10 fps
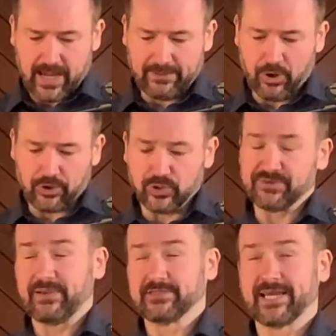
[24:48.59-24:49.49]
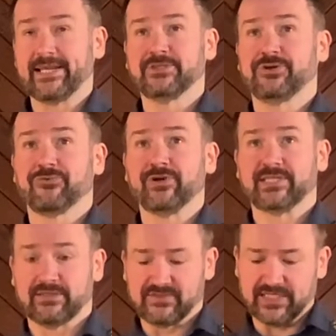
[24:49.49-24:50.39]
I'm not going to be able to get into a great
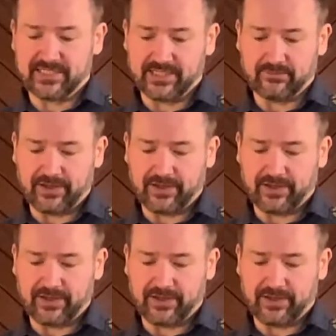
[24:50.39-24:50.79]
deal of detail,